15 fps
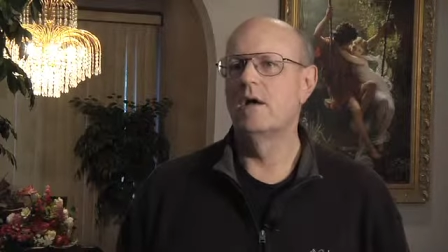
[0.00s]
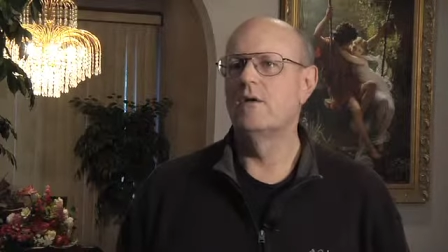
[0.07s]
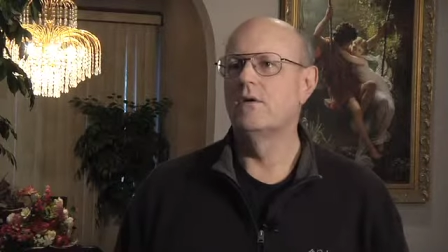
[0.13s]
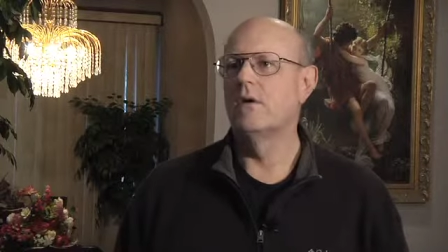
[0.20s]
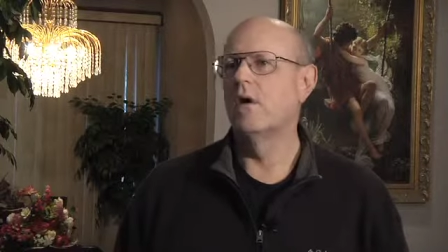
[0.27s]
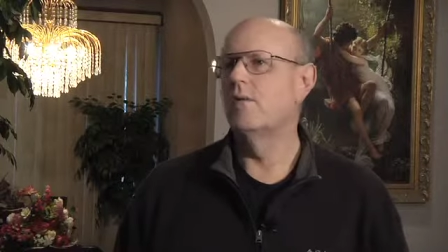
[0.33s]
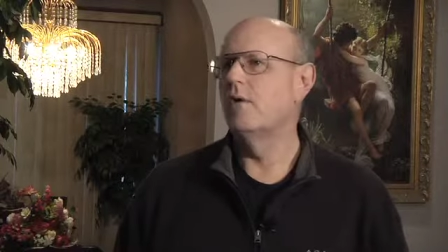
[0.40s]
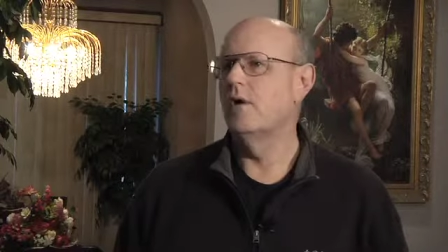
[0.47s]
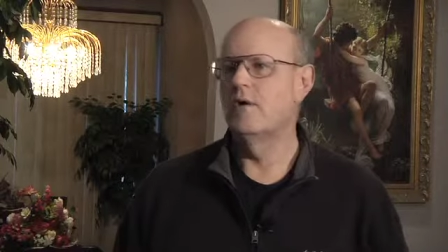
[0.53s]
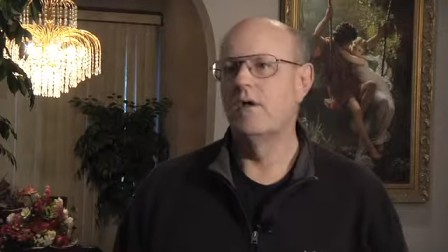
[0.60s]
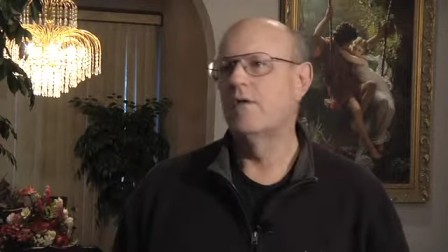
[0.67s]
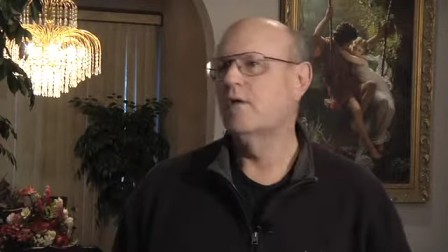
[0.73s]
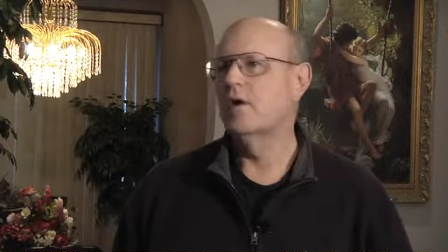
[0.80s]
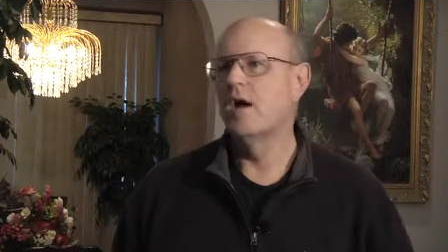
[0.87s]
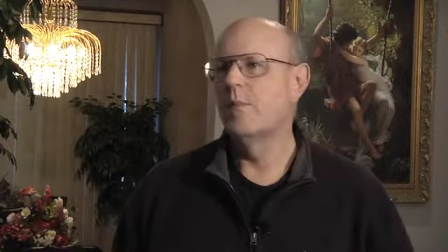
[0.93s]

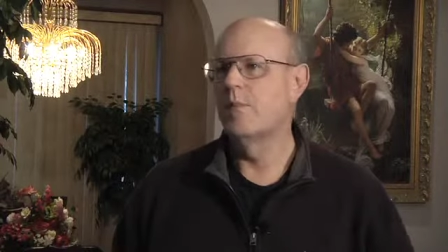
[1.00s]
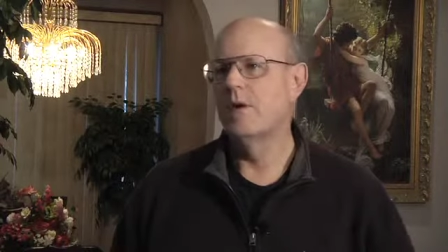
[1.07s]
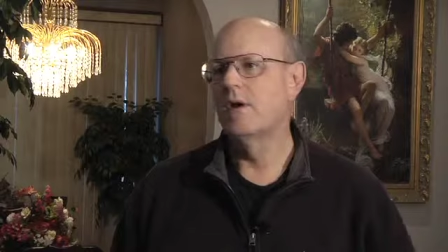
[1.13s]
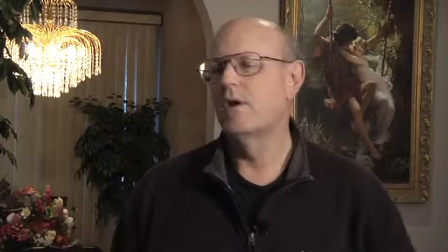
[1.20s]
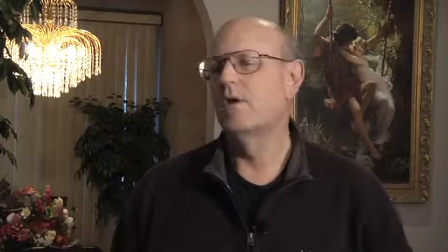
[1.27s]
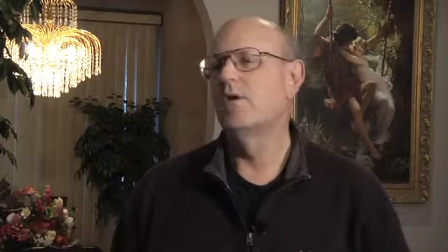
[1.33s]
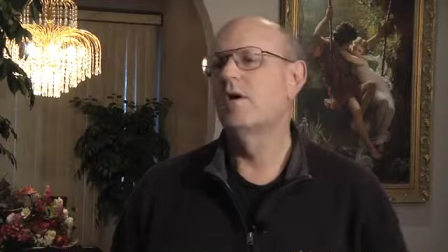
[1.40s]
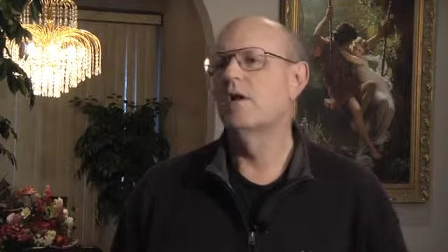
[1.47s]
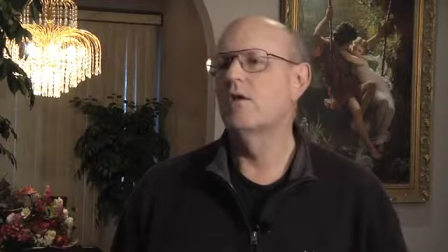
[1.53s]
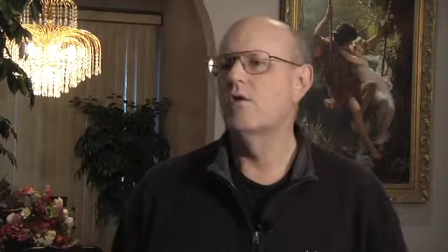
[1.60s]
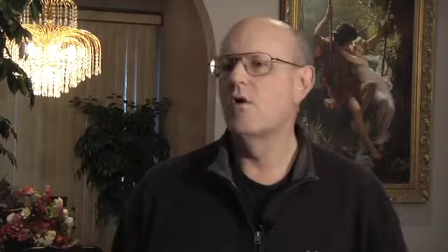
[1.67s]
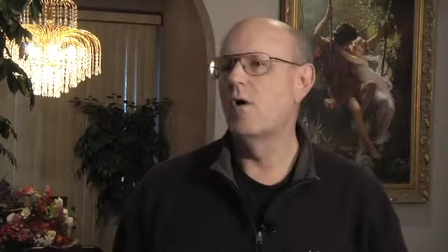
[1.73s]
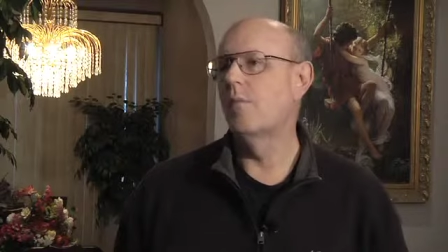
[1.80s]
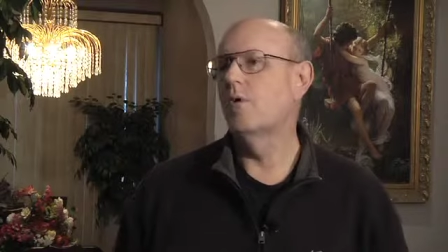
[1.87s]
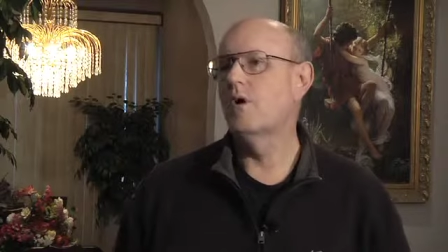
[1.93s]
another company or any
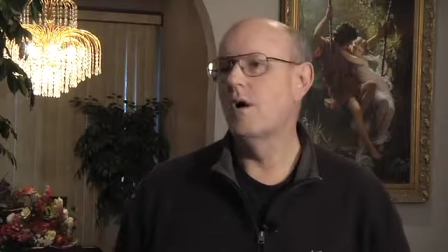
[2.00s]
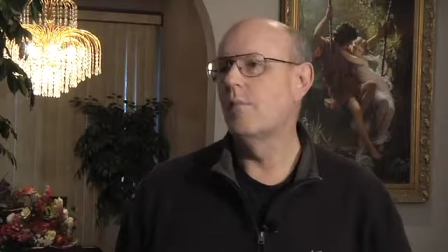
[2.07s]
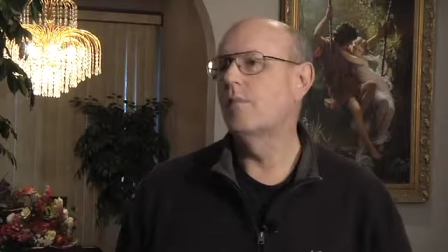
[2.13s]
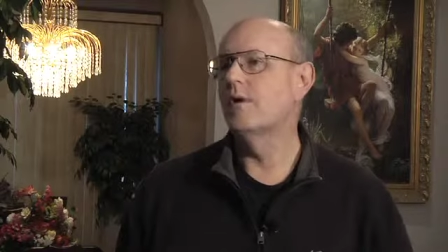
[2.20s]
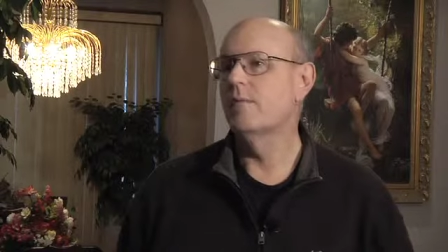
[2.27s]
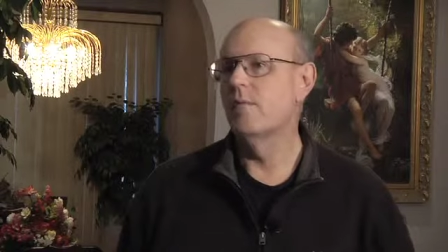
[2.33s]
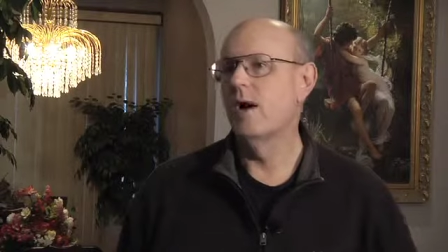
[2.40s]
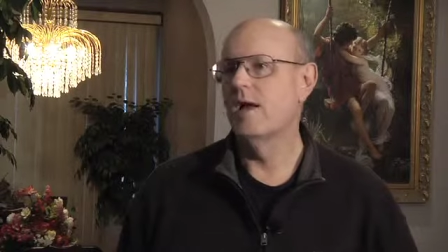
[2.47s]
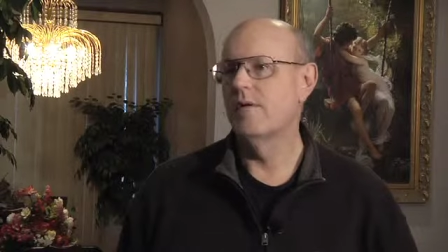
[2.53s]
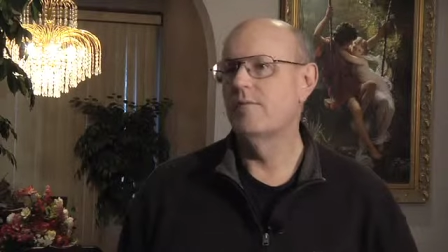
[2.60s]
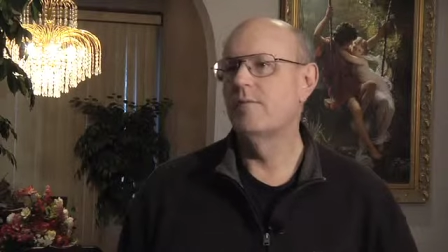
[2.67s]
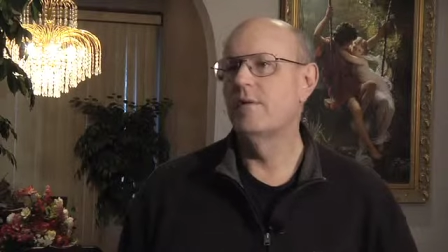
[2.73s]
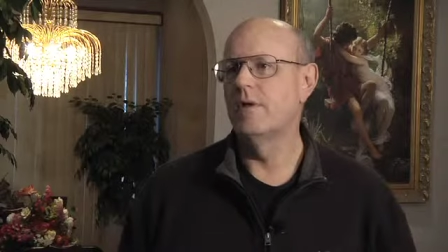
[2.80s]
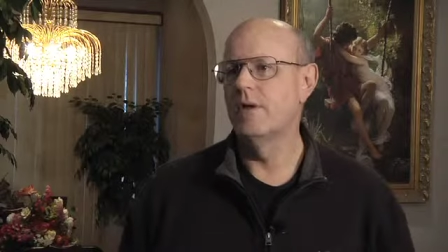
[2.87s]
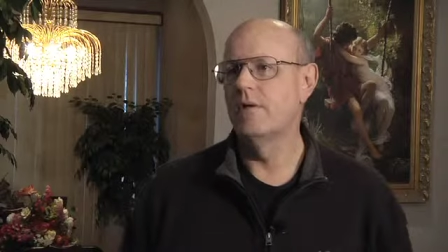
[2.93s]
normal company might
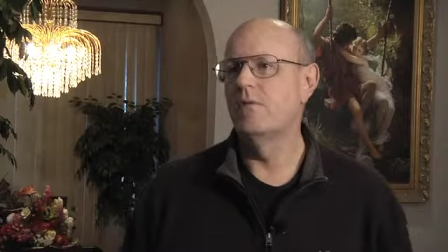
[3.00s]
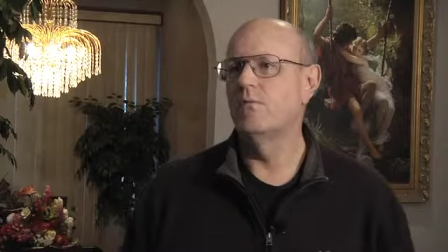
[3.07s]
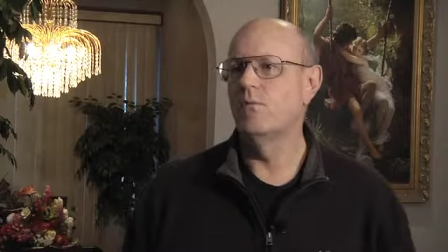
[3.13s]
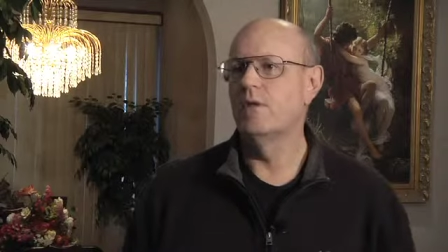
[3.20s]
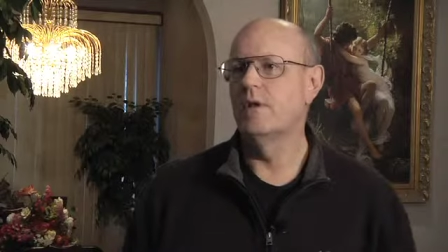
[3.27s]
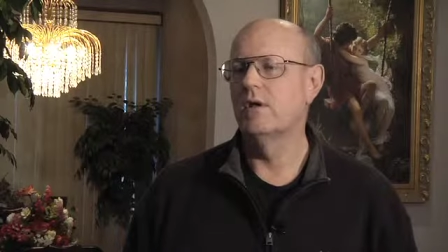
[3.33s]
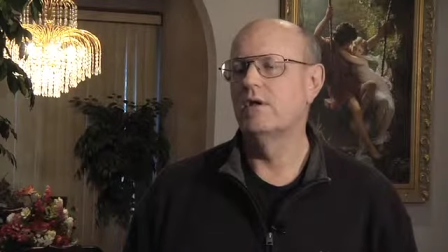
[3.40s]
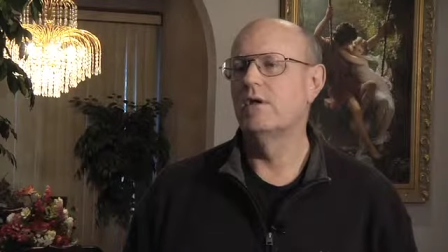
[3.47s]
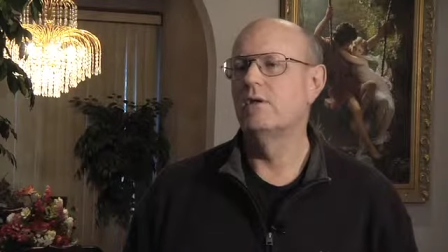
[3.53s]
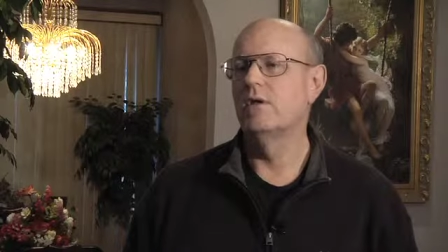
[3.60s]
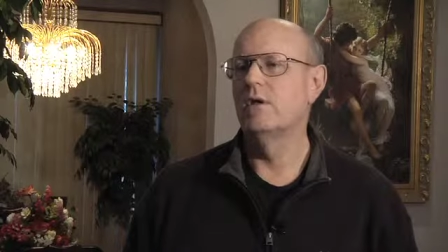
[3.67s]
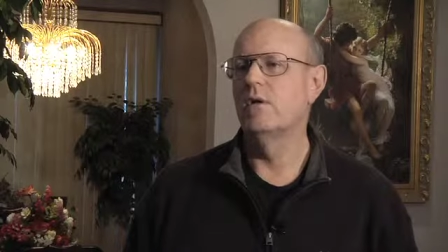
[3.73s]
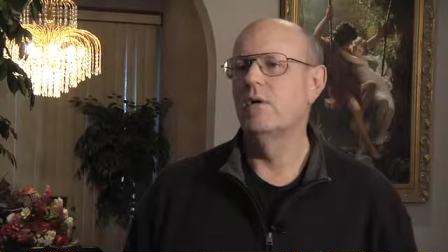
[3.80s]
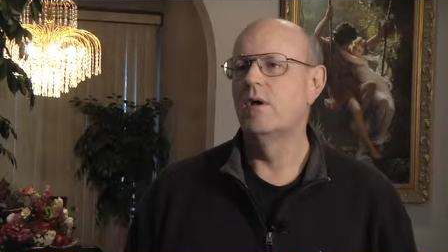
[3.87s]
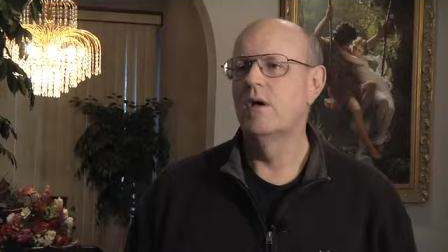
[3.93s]
have been willing to
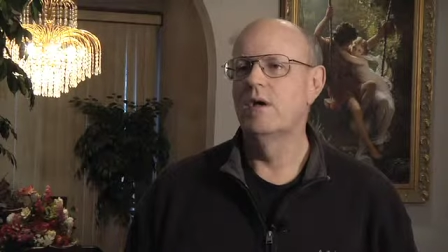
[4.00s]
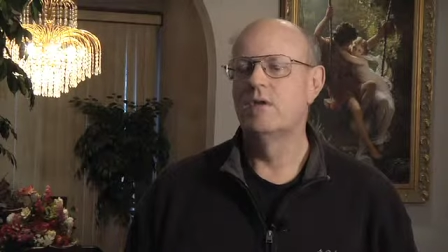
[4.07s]
do.